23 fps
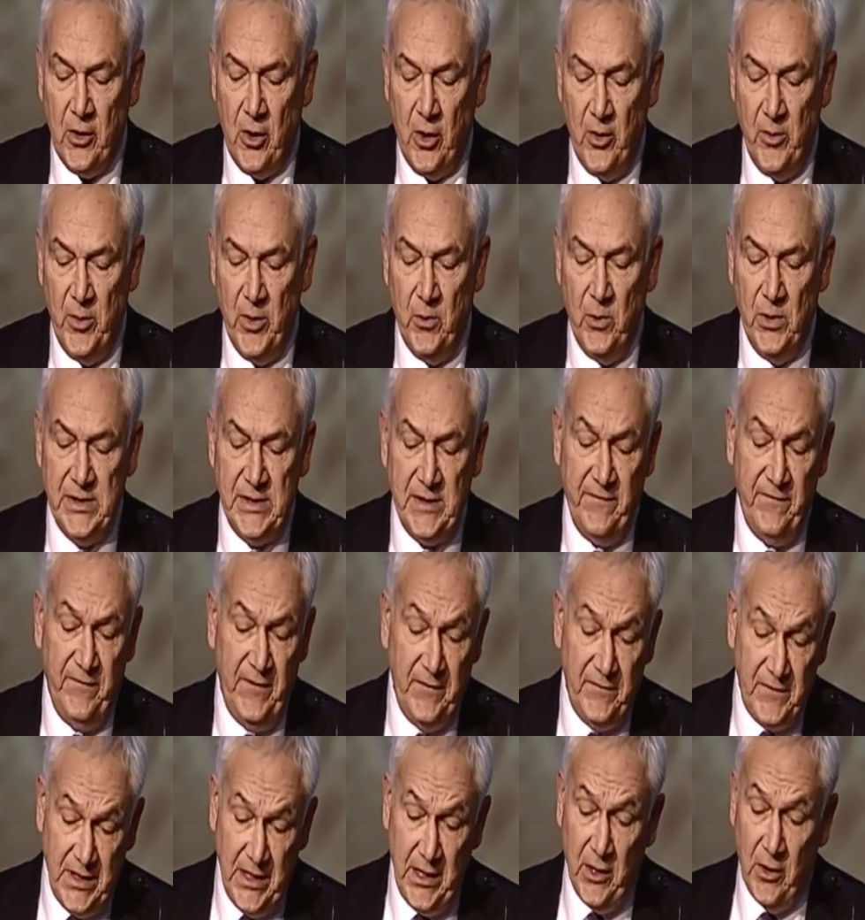Kermit was a
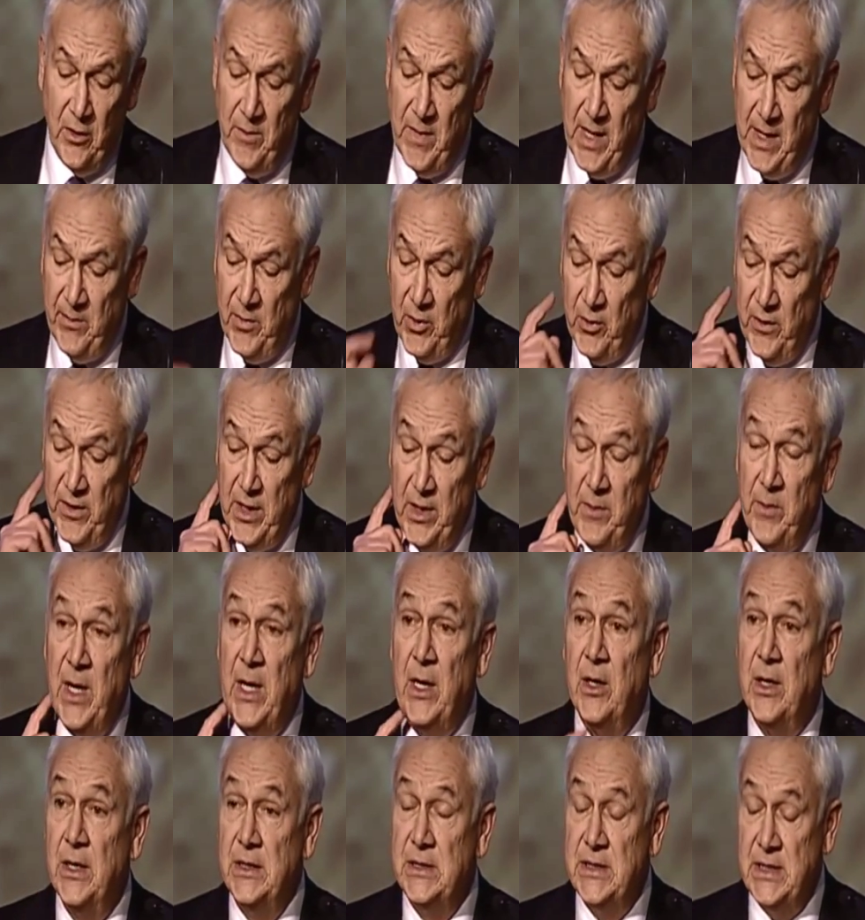50-year member of the
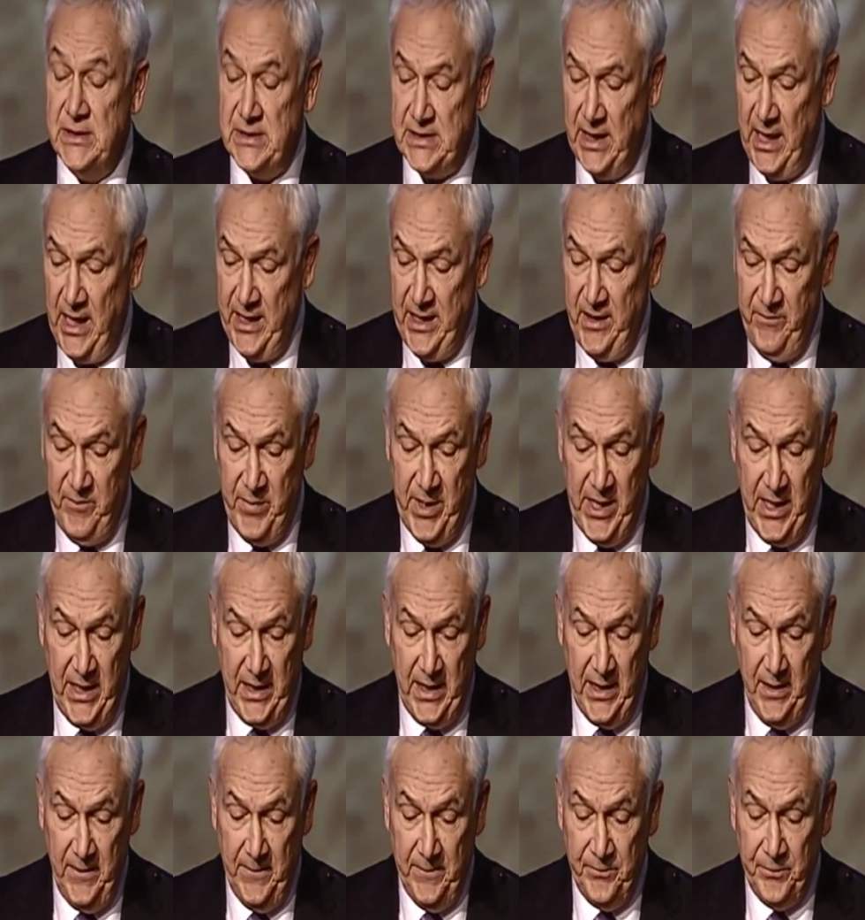American Society of
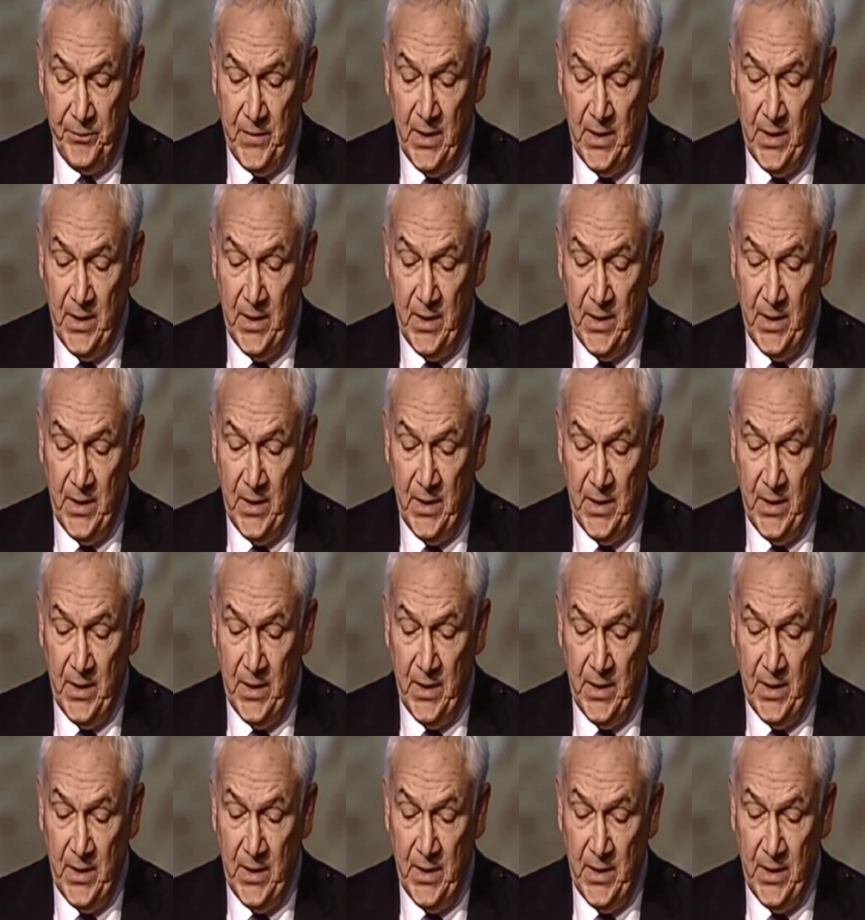Baking.